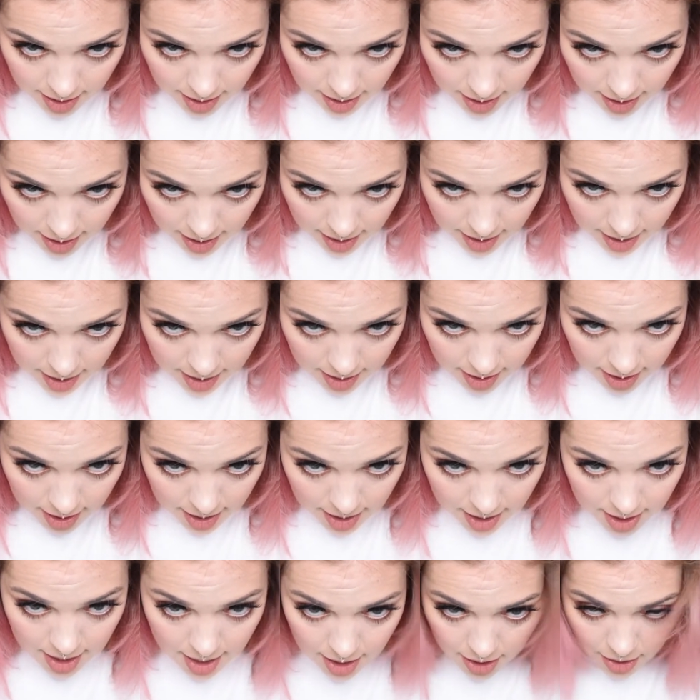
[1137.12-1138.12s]
And
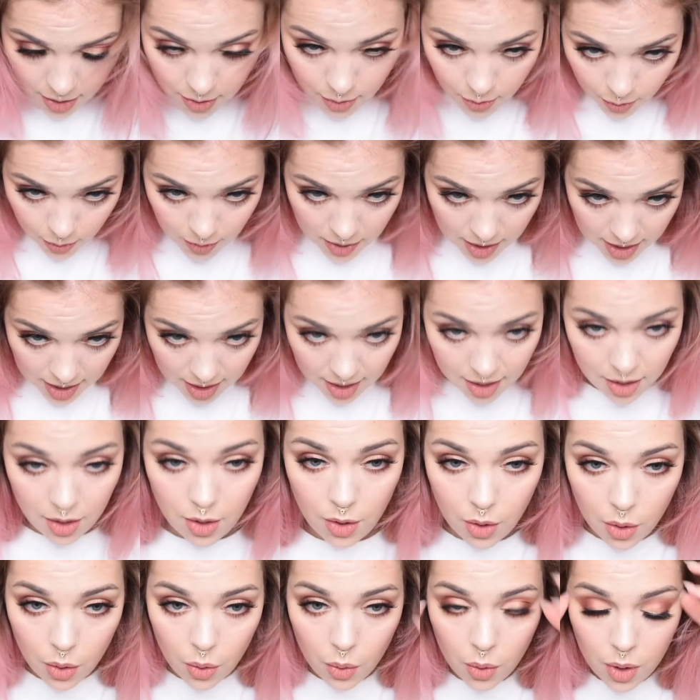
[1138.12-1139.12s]
here we
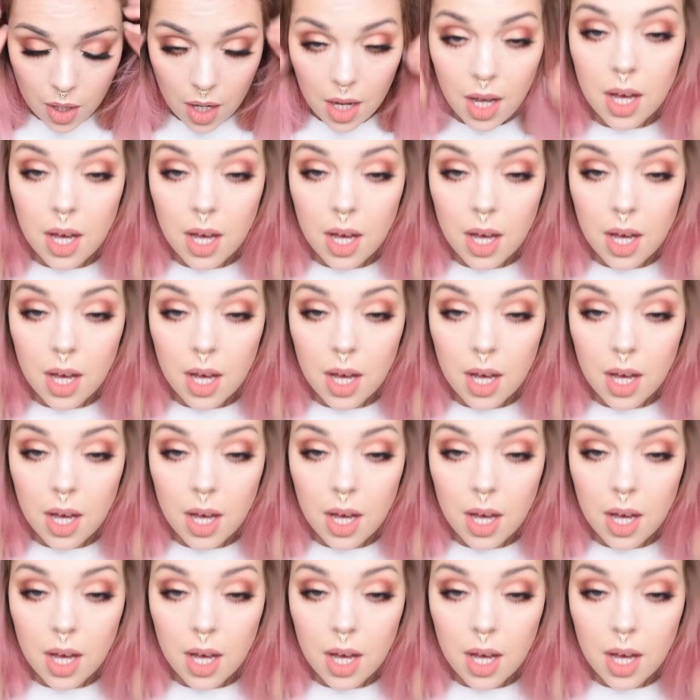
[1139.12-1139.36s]
go.